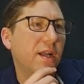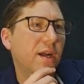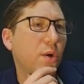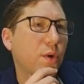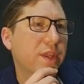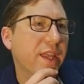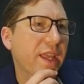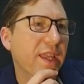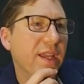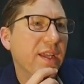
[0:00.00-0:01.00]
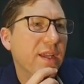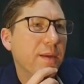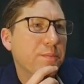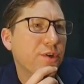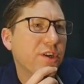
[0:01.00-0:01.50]
Okay,
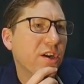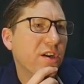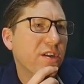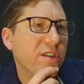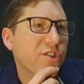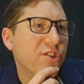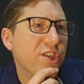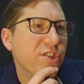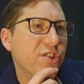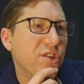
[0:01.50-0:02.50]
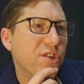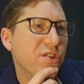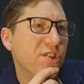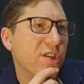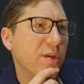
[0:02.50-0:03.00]
Bernard Ginger
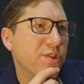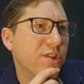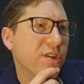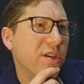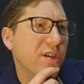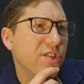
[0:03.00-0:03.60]
Sculptor.